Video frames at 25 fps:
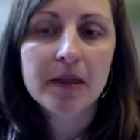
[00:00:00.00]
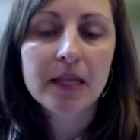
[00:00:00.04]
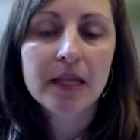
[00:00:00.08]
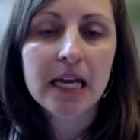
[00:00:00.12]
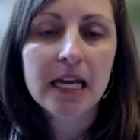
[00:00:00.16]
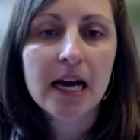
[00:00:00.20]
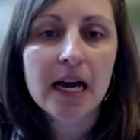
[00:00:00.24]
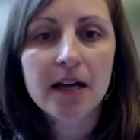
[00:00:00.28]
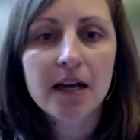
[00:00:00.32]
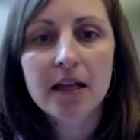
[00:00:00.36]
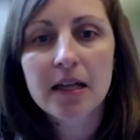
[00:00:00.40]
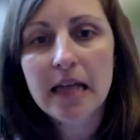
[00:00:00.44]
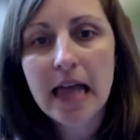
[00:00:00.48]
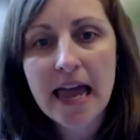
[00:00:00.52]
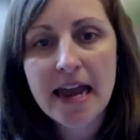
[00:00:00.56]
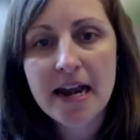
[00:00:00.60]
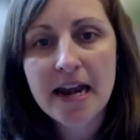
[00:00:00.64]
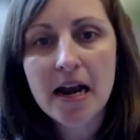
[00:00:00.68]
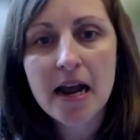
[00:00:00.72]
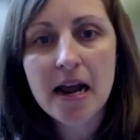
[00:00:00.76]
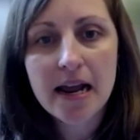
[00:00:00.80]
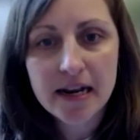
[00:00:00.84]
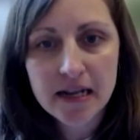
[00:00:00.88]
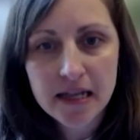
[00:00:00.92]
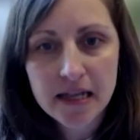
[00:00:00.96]
The other,
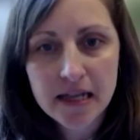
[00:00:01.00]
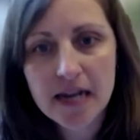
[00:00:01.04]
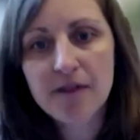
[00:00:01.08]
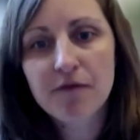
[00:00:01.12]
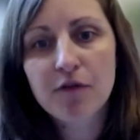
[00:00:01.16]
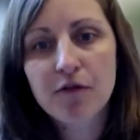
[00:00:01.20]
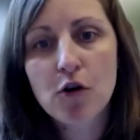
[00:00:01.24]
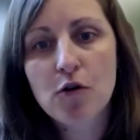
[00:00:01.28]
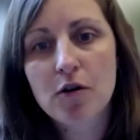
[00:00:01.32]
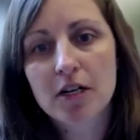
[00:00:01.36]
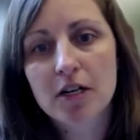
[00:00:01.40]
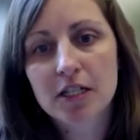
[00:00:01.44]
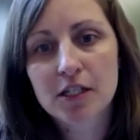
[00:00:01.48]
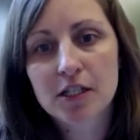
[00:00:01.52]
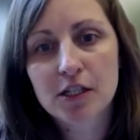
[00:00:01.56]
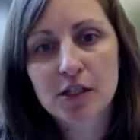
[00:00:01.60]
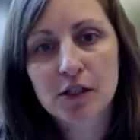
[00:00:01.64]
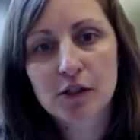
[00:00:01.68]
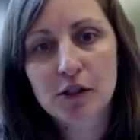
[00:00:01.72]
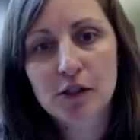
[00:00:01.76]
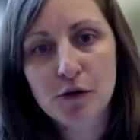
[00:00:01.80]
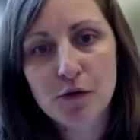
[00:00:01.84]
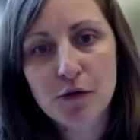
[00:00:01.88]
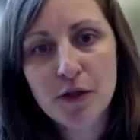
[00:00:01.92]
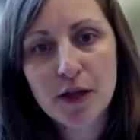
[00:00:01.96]
and then of course,
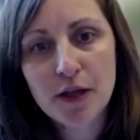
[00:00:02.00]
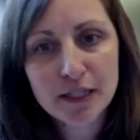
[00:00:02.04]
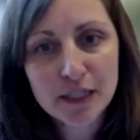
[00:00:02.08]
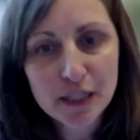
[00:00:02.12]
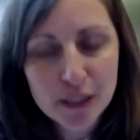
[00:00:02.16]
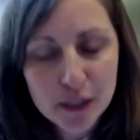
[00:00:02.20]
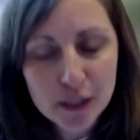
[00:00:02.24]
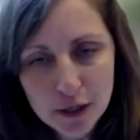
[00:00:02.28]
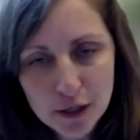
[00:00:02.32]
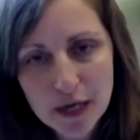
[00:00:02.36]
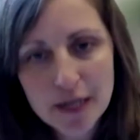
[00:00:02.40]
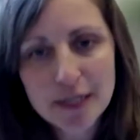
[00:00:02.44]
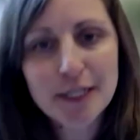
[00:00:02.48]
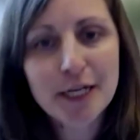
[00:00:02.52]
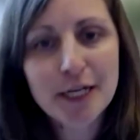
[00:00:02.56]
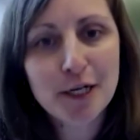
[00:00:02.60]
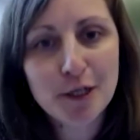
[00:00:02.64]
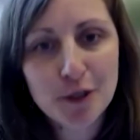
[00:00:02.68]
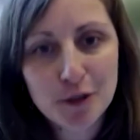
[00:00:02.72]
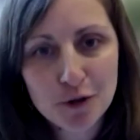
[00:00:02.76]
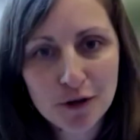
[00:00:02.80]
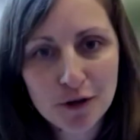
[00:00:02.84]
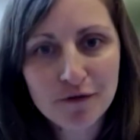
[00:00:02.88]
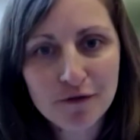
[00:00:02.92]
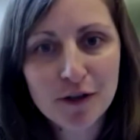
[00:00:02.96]
so that's a
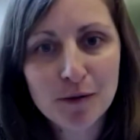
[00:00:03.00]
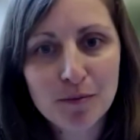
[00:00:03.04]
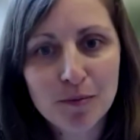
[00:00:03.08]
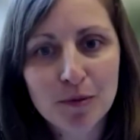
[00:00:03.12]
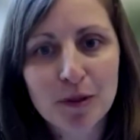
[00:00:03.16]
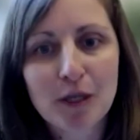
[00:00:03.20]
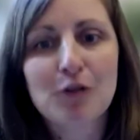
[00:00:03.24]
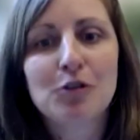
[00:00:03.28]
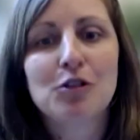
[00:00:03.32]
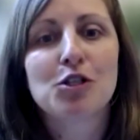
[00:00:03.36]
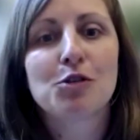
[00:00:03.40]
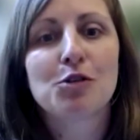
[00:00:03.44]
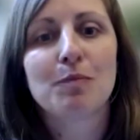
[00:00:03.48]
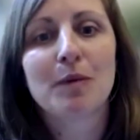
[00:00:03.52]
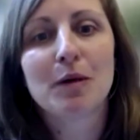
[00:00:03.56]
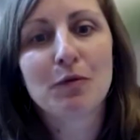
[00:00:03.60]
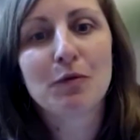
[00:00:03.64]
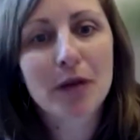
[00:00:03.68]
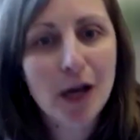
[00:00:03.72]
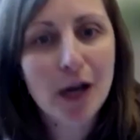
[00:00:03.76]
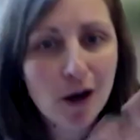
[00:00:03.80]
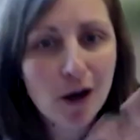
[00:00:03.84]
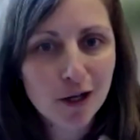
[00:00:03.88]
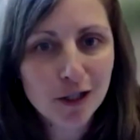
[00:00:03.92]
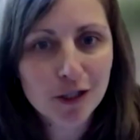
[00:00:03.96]
data-driven approach, but
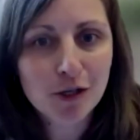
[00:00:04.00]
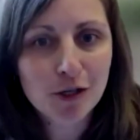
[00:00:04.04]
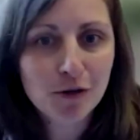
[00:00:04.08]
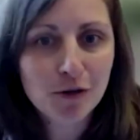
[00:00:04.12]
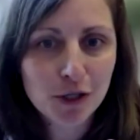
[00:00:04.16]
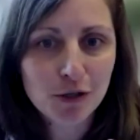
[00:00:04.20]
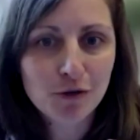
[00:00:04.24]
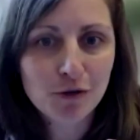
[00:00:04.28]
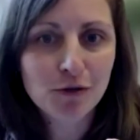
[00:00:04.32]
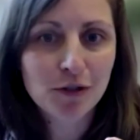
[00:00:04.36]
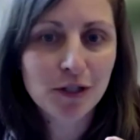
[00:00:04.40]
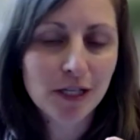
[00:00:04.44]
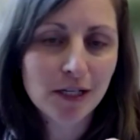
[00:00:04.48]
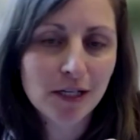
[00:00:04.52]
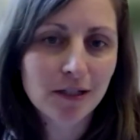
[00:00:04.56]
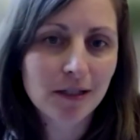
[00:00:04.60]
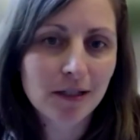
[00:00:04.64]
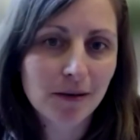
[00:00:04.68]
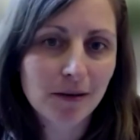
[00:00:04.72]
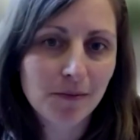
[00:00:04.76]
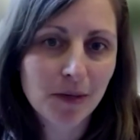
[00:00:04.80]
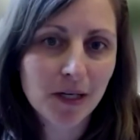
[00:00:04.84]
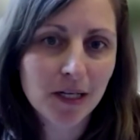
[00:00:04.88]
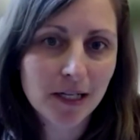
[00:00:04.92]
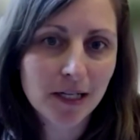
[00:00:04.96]
we also use these
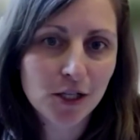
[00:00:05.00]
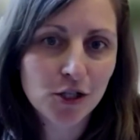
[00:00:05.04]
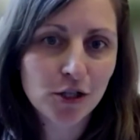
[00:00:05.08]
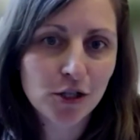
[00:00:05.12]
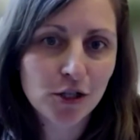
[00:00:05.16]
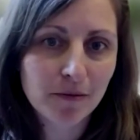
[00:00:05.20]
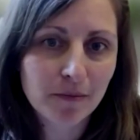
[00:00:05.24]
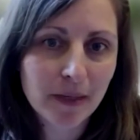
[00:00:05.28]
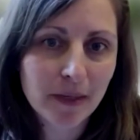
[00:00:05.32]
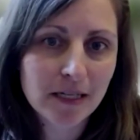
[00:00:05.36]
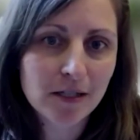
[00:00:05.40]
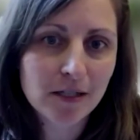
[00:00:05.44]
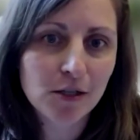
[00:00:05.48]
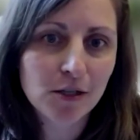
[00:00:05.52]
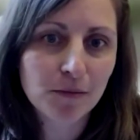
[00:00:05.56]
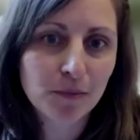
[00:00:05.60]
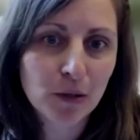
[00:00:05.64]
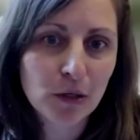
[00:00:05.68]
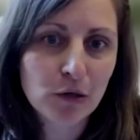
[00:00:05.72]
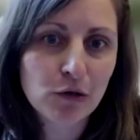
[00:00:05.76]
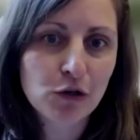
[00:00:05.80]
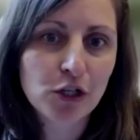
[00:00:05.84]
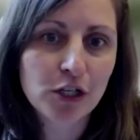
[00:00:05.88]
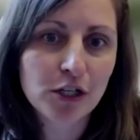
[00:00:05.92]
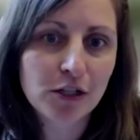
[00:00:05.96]
simulation-based
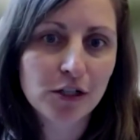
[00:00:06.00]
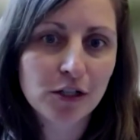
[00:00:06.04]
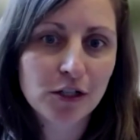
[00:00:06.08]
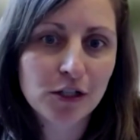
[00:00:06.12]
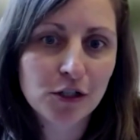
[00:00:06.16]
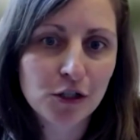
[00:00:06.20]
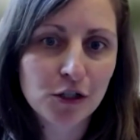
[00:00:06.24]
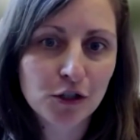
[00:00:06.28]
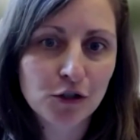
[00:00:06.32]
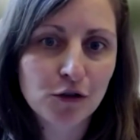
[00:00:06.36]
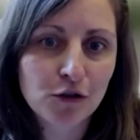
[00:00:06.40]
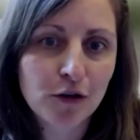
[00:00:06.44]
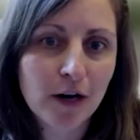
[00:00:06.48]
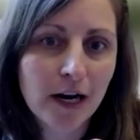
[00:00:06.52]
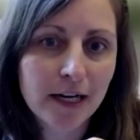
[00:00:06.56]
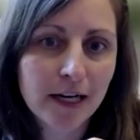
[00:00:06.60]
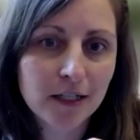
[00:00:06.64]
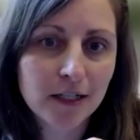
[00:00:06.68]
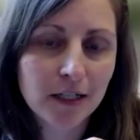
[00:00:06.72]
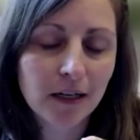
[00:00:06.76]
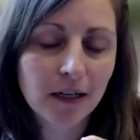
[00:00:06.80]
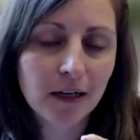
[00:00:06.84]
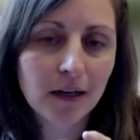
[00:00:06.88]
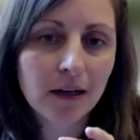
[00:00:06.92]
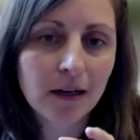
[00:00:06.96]
approaches to try
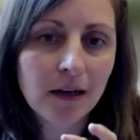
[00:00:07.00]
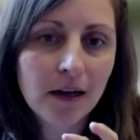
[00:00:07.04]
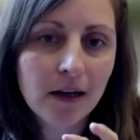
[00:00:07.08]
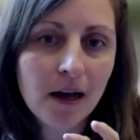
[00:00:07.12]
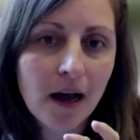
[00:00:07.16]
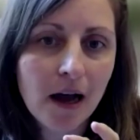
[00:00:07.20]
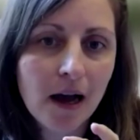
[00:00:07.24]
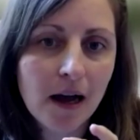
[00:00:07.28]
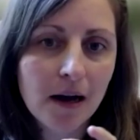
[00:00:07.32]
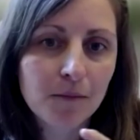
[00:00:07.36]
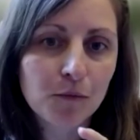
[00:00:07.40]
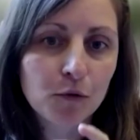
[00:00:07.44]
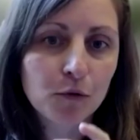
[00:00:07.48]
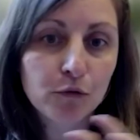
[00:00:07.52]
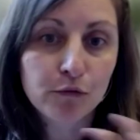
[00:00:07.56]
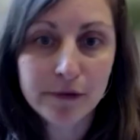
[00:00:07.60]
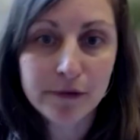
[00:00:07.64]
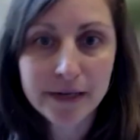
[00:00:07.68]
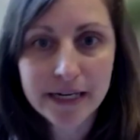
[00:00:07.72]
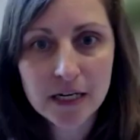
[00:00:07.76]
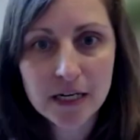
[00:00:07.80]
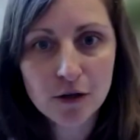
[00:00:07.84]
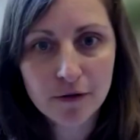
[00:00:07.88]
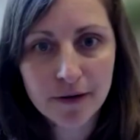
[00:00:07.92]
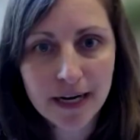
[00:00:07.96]
to
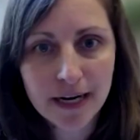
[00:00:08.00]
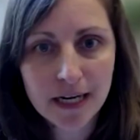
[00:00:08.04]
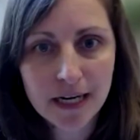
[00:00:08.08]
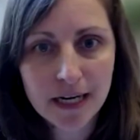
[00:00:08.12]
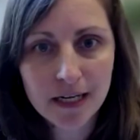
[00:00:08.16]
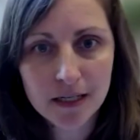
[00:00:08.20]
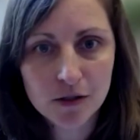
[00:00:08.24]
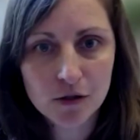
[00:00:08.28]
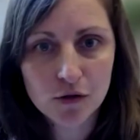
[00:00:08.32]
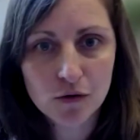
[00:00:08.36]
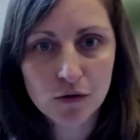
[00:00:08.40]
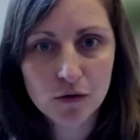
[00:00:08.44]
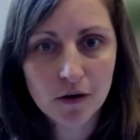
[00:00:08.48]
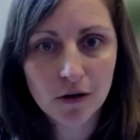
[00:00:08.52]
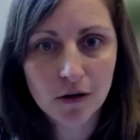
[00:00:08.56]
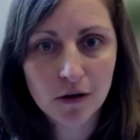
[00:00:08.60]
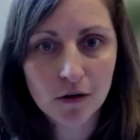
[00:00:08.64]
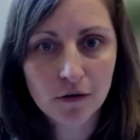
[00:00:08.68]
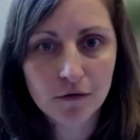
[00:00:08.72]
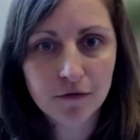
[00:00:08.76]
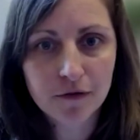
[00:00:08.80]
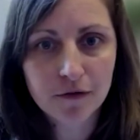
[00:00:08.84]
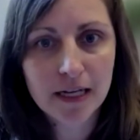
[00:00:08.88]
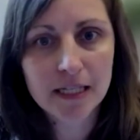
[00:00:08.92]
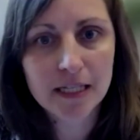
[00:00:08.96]
recreate
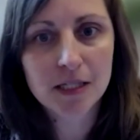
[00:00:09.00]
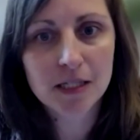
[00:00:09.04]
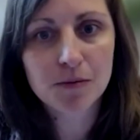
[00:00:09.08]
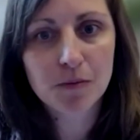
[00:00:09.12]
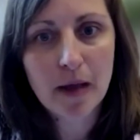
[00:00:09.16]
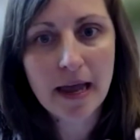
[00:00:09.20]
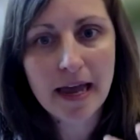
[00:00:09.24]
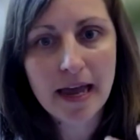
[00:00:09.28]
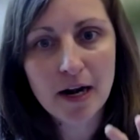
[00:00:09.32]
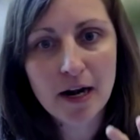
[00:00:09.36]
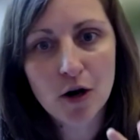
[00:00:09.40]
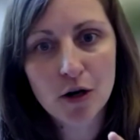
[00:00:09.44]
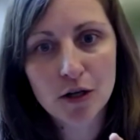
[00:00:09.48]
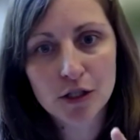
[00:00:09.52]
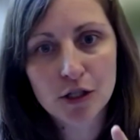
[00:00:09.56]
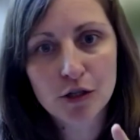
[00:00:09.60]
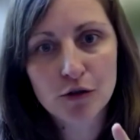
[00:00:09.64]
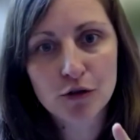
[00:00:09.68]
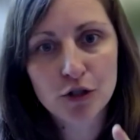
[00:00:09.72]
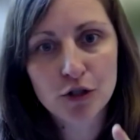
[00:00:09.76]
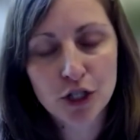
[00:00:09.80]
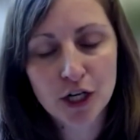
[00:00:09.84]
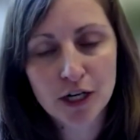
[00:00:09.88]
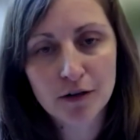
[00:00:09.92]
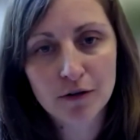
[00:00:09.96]
historical floods and
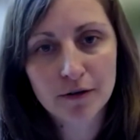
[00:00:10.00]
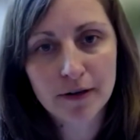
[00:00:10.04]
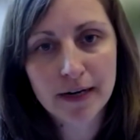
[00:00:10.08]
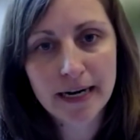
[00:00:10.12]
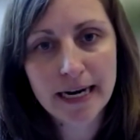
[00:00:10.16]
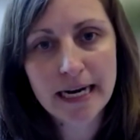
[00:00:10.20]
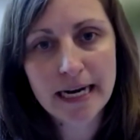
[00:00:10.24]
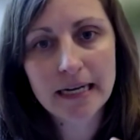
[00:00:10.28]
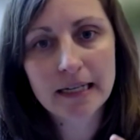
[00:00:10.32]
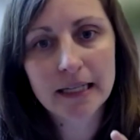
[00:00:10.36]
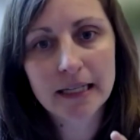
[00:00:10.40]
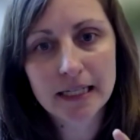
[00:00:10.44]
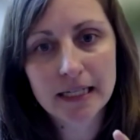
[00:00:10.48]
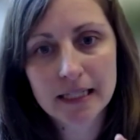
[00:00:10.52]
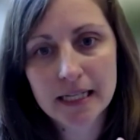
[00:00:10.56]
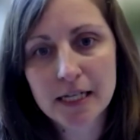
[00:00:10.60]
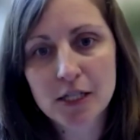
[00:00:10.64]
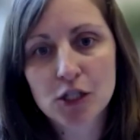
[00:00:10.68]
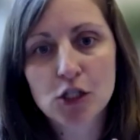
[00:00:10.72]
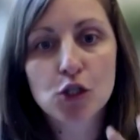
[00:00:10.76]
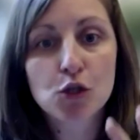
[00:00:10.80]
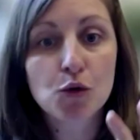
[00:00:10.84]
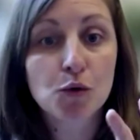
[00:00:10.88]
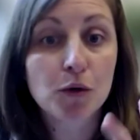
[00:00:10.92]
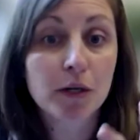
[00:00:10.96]
also generate, let's say,
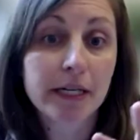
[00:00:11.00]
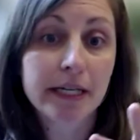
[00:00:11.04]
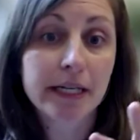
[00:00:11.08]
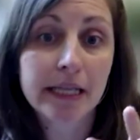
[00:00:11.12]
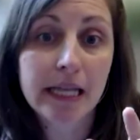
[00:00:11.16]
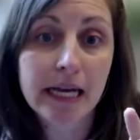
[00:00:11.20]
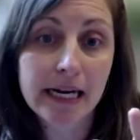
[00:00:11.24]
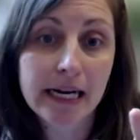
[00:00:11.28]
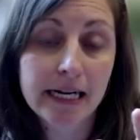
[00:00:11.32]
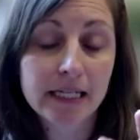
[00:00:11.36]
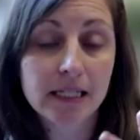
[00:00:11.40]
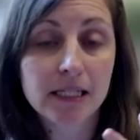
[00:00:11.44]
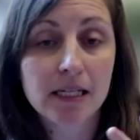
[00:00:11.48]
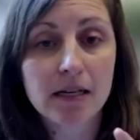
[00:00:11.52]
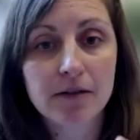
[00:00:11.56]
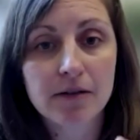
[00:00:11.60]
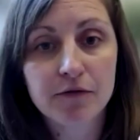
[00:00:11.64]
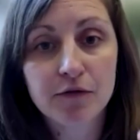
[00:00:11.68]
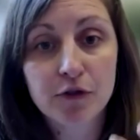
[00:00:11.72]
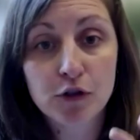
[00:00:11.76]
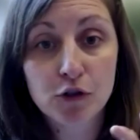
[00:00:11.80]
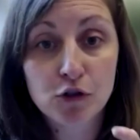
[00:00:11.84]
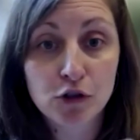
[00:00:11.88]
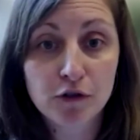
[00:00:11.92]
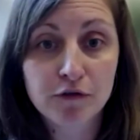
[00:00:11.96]
storylines
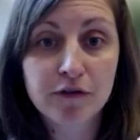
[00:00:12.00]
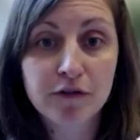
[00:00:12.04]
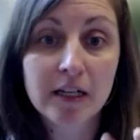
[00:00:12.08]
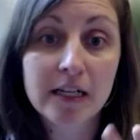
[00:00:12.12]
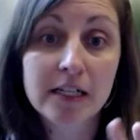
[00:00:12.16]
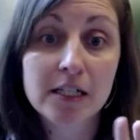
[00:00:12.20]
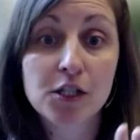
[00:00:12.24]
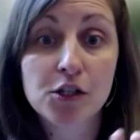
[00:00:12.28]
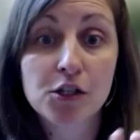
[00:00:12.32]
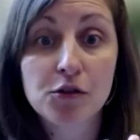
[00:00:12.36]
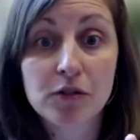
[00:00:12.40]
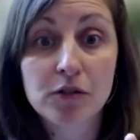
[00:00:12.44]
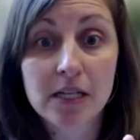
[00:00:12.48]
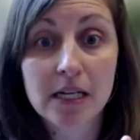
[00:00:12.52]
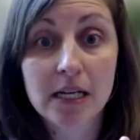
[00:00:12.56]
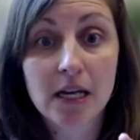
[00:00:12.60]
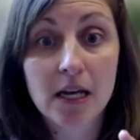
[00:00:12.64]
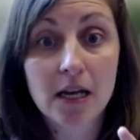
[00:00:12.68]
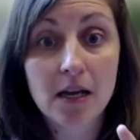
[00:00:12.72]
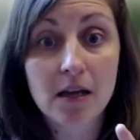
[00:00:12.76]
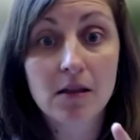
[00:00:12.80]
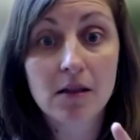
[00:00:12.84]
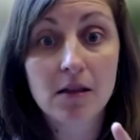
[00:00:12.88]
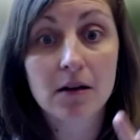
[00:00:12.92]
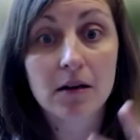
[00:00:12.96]
of future floods
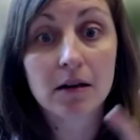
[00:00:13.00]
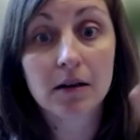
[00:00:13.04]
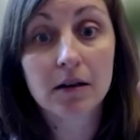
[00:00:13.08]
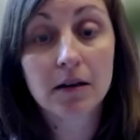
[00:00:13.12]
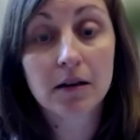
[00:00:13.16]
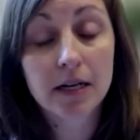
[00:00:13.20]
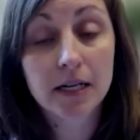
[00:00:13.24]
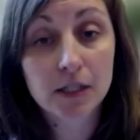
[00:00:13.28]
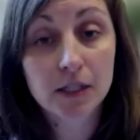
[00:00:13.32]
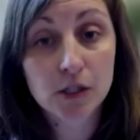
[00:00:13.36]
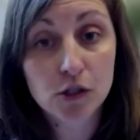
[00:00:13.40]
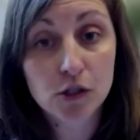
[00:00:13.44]
using either